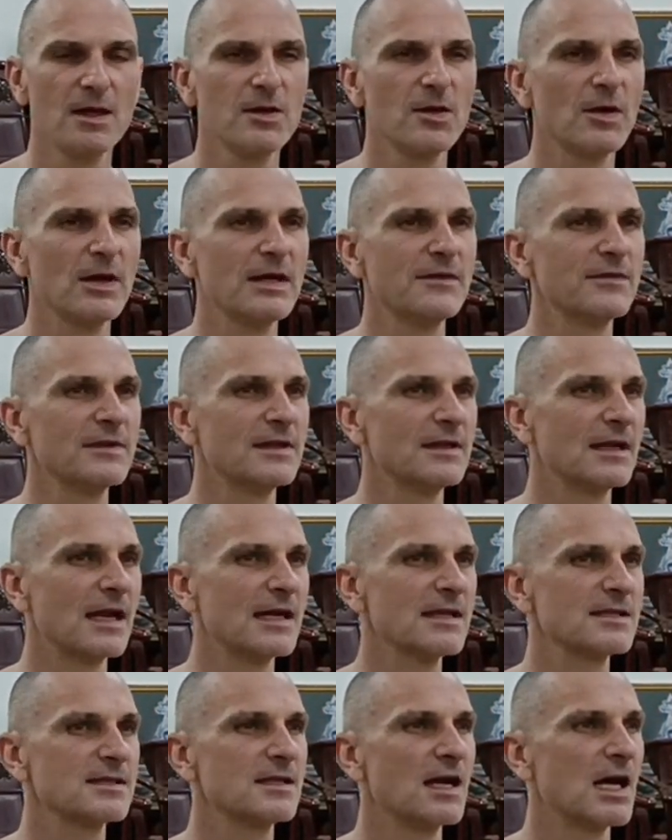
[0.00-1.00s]
You know, even
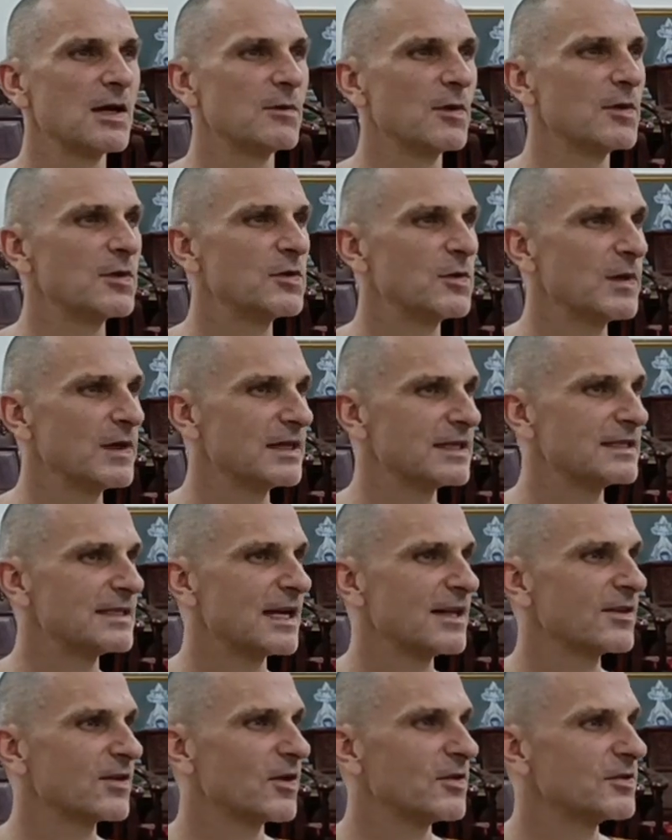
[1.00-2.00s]
last night we were doing the
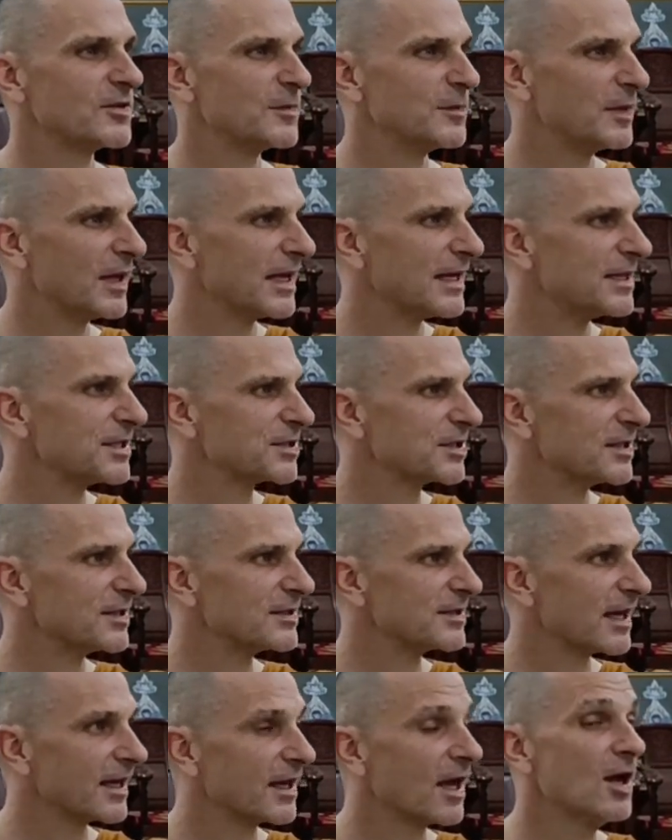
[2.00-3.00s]
death contemplation.
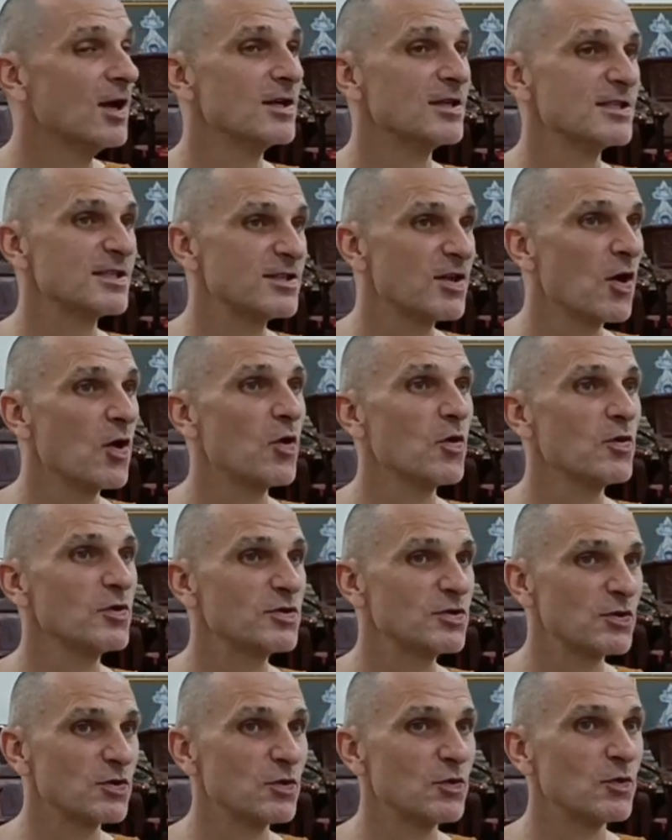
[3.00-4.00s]
It's like, so
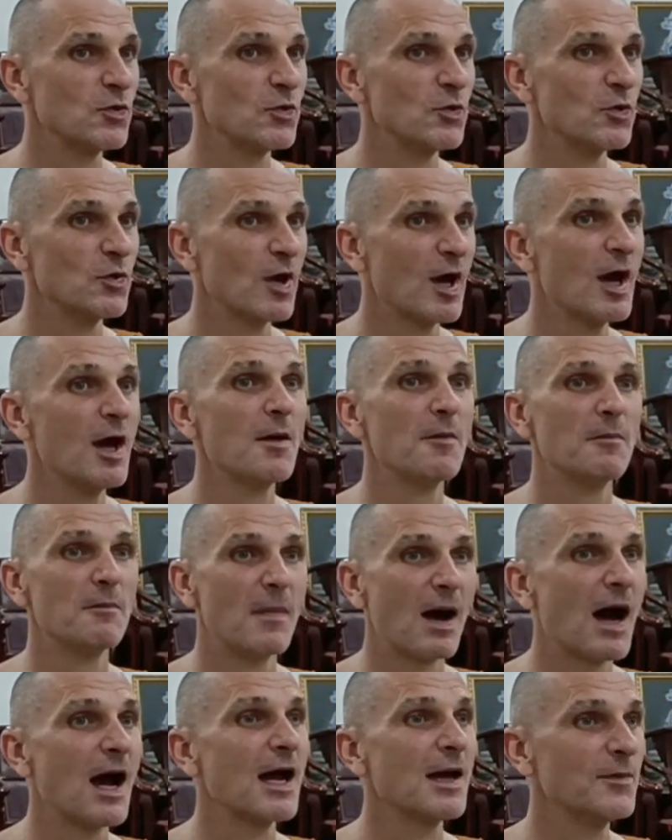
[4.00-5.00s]
too,
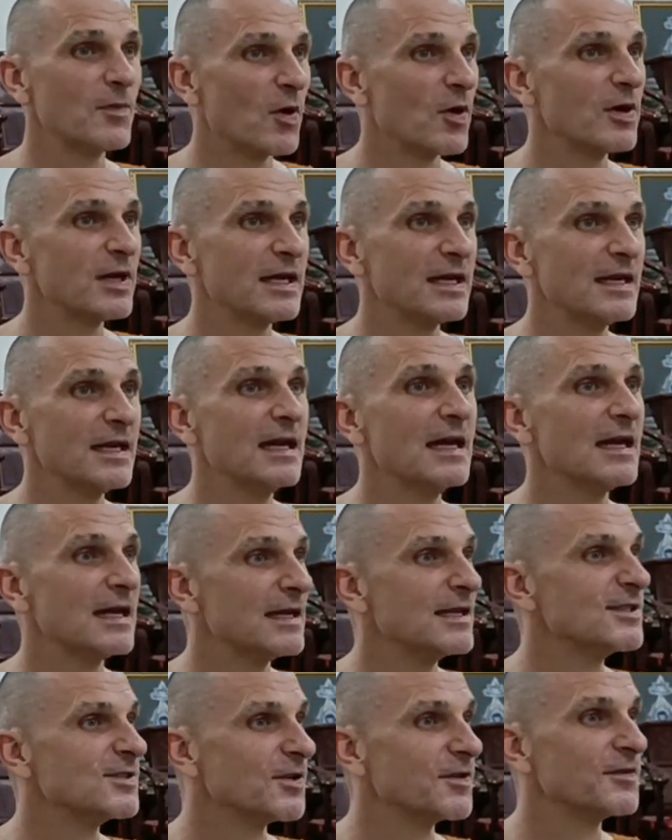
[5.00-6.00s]
my body
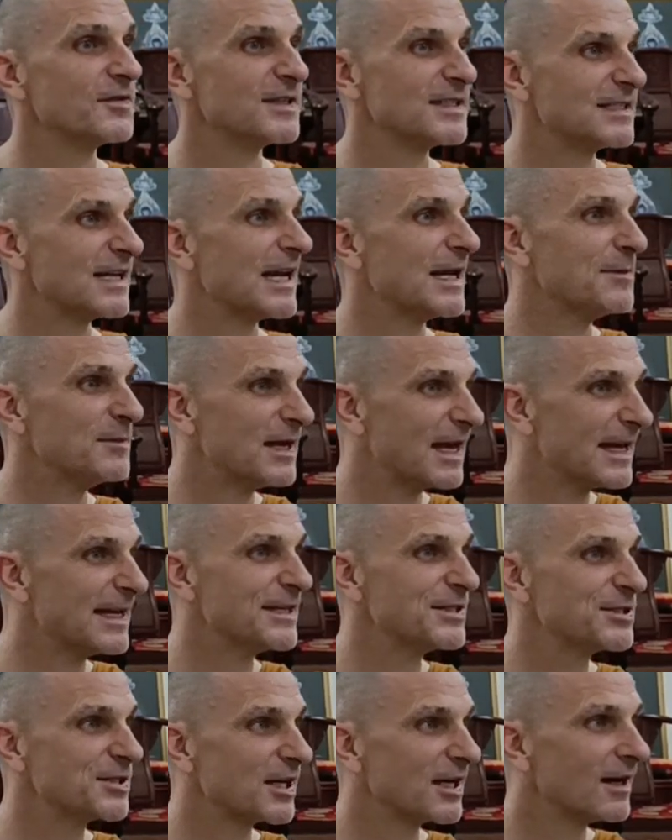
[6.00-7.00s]
is of the same
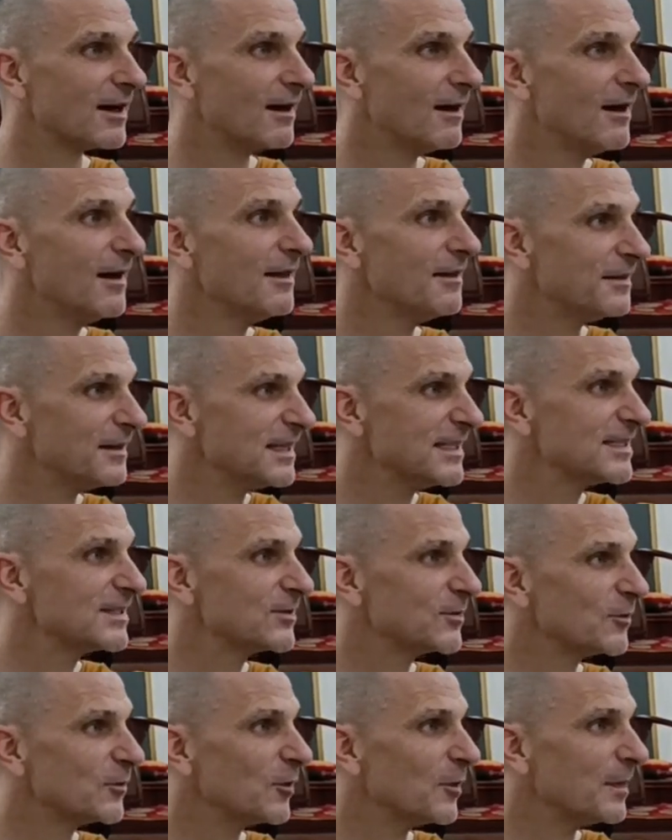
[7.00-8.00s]
nature.
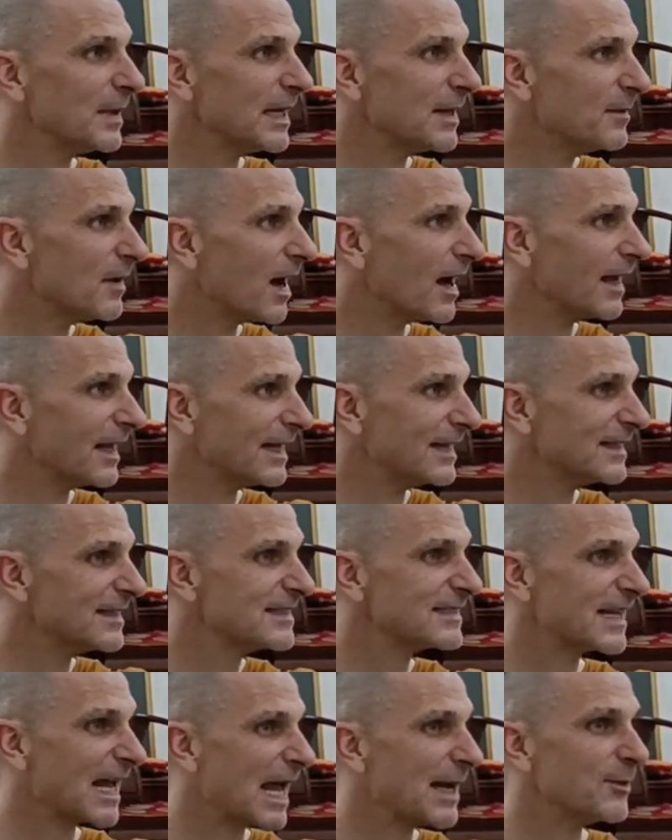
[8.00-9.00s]
This will be my
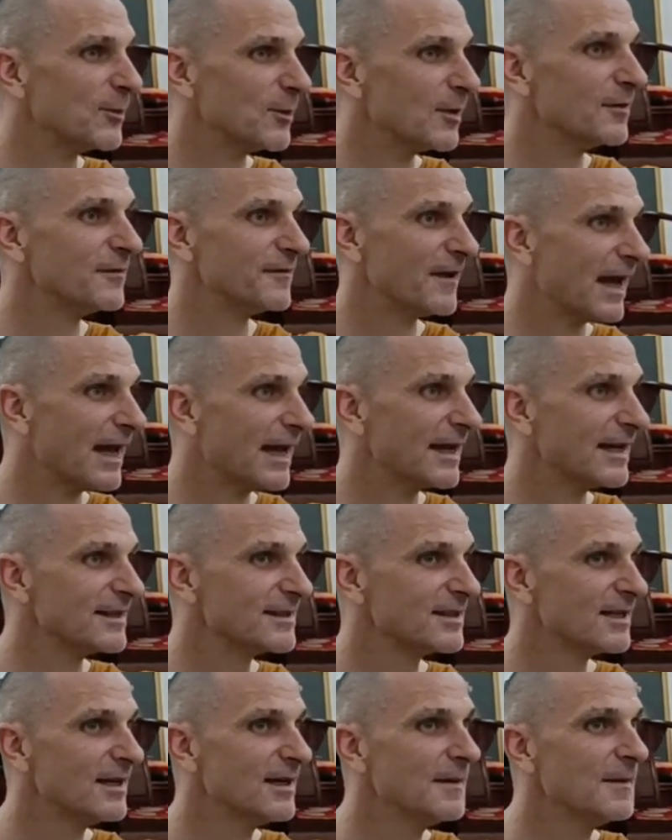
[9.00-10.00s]
inescapable
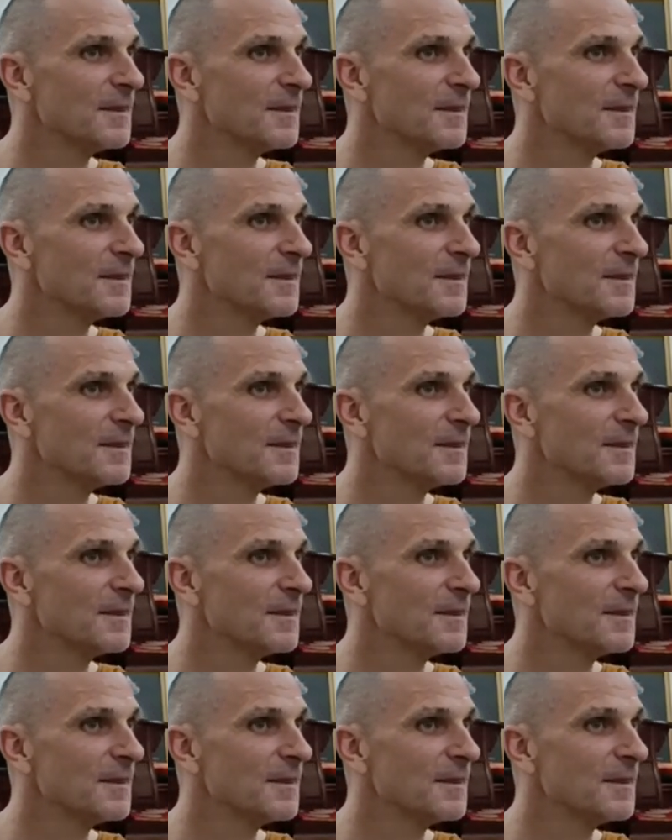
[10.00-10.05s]
fate.